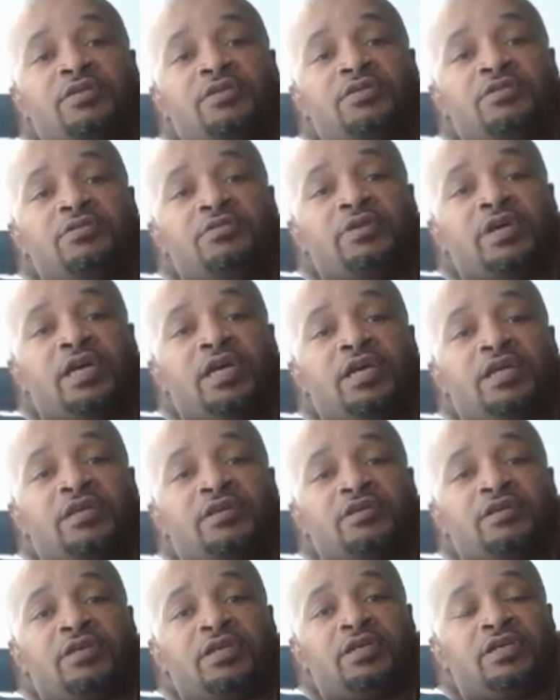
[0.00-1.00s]
you
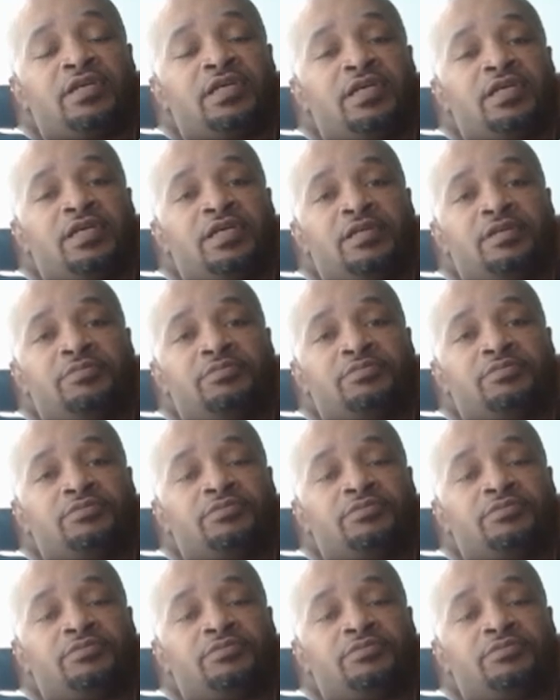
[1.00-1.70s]
had uh,